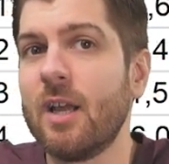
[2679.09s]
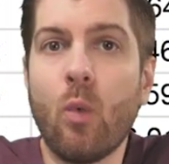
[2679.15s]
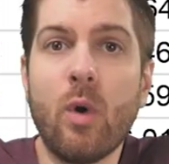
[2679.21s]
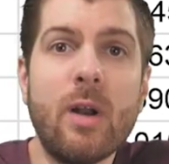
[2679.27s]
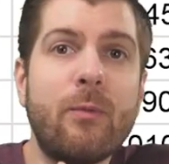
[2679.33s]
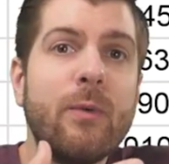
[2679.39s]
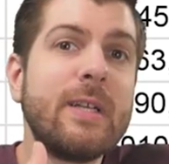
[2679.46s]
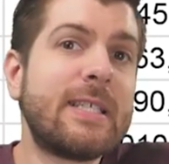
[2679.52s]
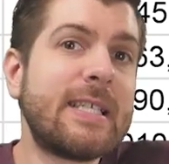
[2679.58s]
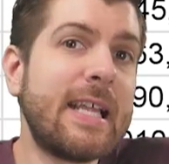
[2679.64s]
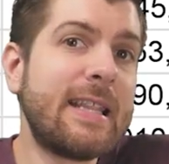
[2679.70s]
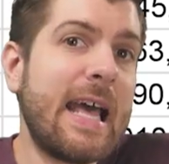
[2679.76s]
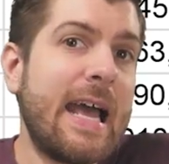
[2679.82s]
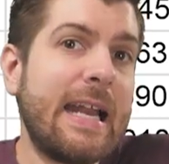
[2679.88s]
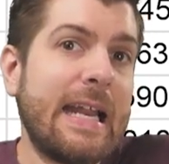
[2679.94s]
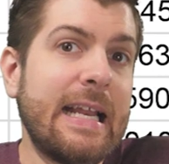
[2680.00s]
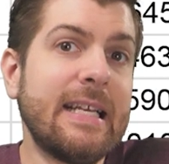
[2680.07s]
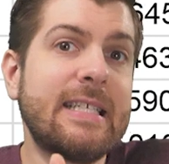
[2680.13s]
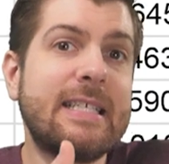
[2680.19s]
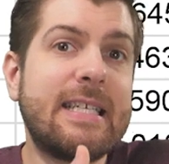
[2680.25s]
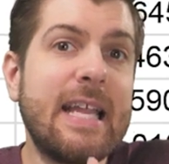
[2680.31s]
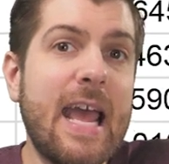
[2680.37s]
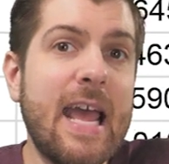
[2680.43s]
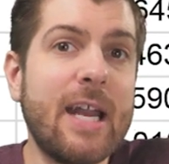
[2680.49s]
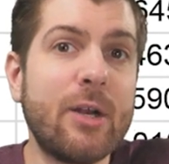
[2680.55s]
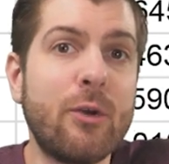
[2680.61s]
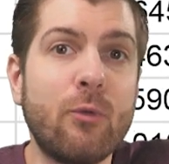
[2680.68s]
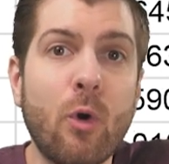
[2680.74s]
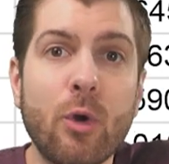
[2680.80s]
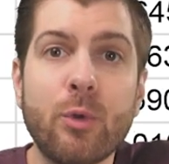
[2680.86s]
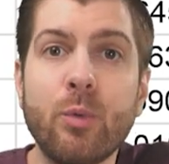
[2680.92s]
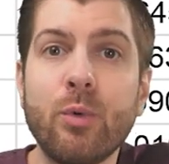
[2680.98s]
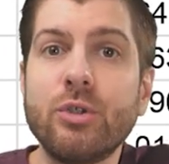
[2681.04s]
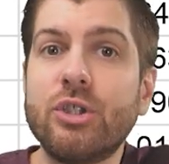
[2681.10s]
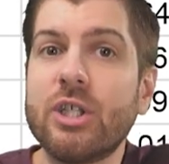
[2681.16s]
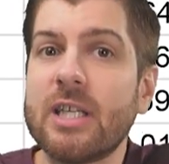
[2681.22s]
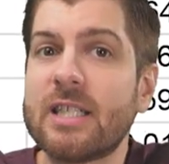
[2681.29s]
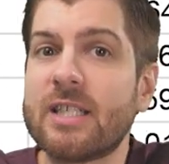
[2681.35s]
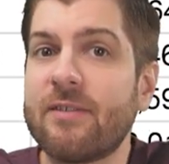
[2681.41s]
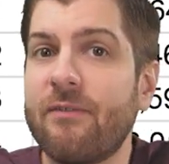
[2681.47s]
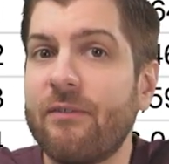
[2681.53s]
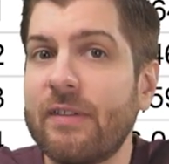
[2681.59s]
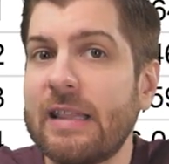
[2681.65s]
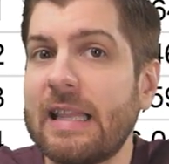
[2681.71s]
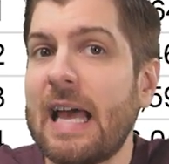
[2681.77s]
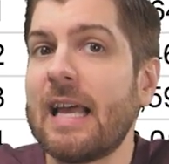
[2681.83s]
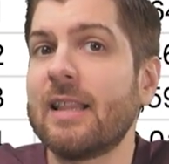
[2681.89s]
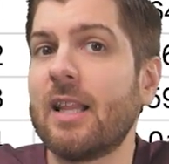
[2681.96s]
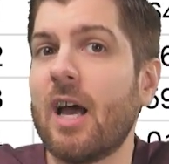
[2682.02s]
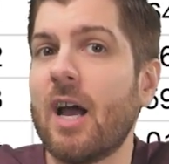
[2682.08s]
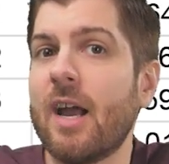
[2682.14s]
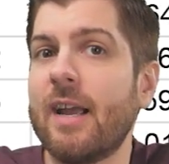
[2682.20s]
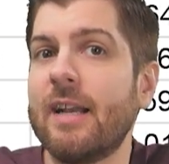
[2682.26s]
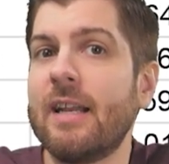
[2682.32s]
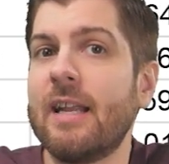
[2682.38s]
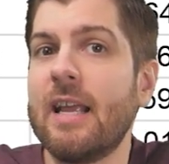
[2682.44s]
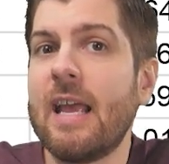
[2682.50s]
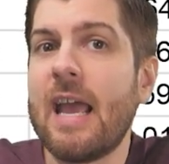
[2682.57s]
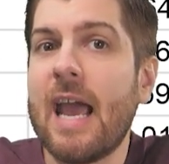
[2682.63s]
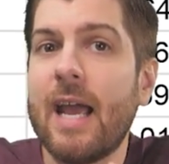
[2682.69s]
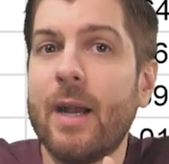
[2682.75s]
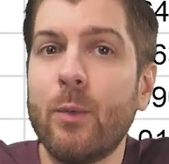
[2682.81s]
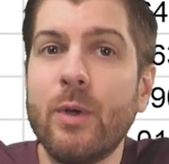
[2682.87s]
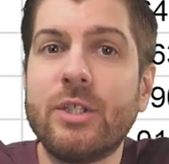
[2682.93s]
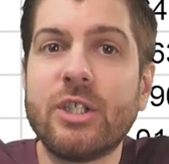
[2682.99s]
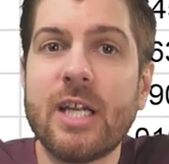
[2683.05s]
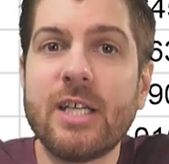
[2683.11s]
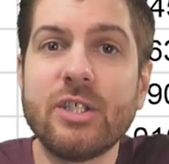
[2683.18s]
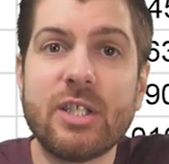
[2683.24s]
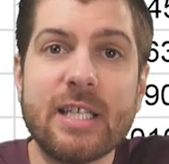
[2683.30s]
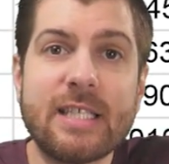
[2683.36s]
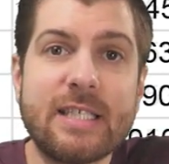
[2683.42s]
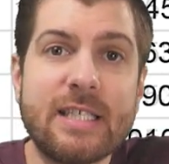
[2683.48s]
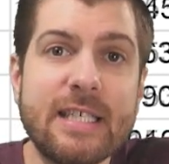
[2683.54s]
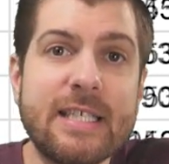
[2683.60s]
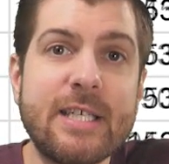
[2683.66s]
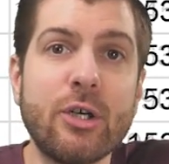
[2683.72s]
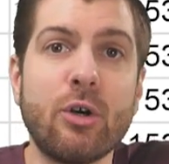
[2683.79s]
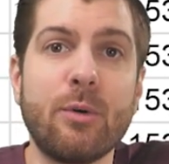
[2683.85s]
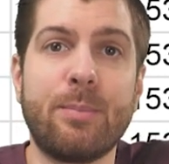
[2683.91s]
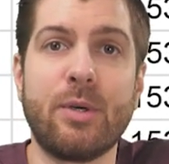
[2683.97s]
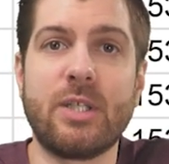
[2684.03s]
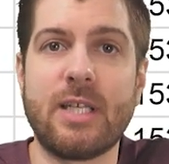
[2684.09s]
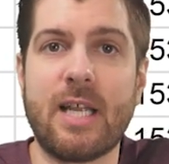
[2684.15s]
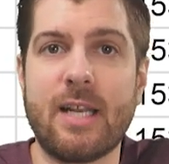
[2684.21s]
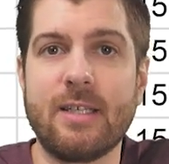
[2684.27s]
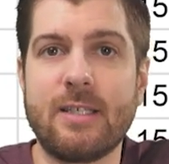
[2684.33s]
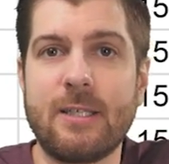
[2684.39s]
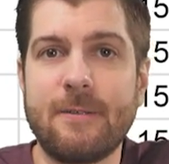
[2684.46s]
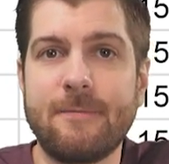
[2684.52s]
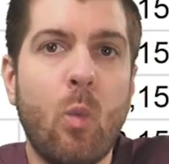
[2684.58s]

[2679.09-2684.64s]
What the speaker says: what if we said that instead growth will just flatline and we change this to 0%?